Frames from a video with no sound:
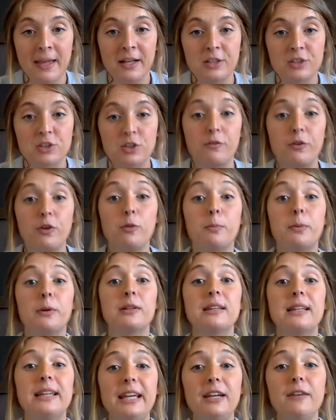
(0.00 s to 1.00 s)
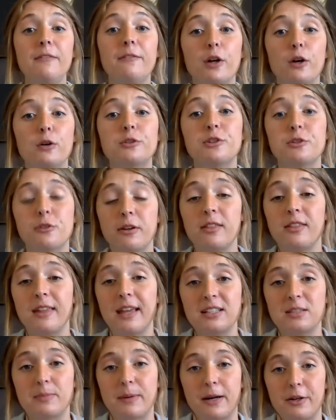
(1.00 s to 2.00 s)
So if you believe those 3
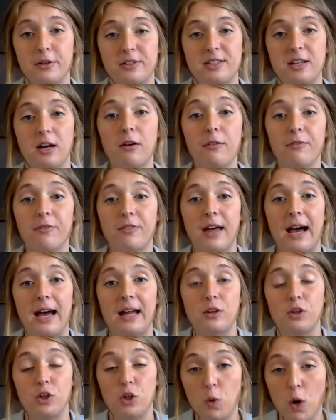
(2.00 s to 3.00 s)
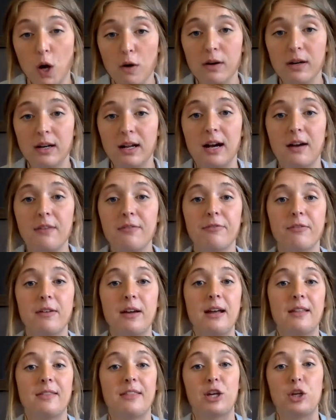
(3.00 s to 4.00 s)
things about yourself, that you are enough,
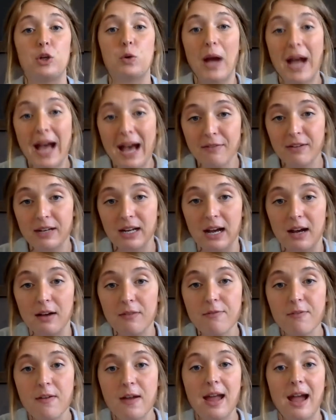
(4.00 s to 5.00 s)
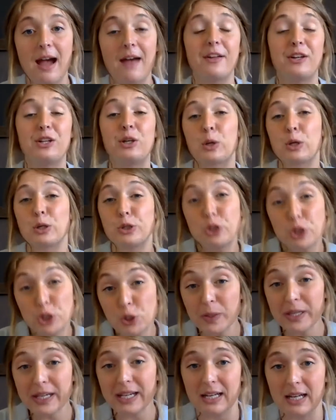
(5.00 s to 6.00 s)
that you have enough, and that you're
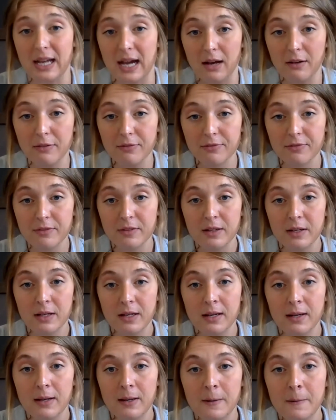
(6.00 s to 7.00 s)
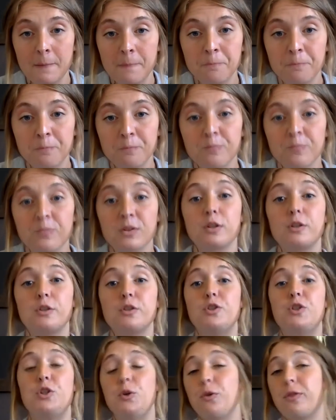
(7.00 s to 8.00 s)
doing enough,
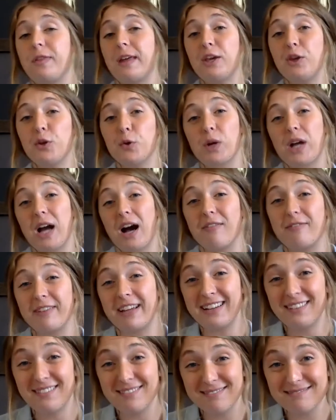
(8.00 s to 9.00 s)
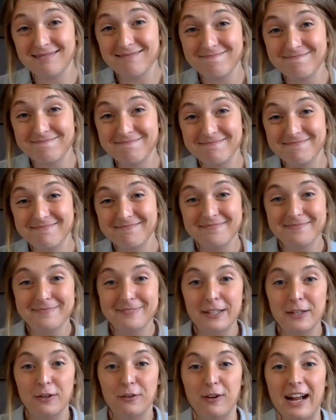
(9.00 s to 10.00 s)
do you think you'll covet?
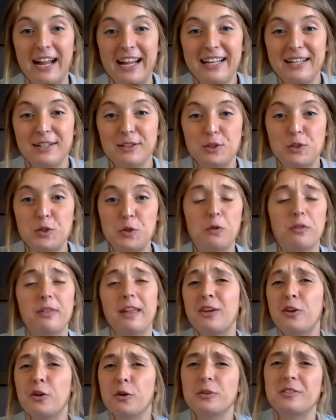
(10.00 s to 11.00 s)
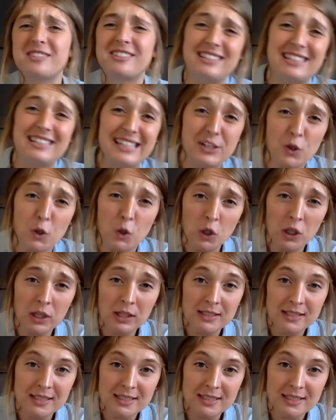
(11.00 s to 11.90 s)
Right? Do you think you'll steal?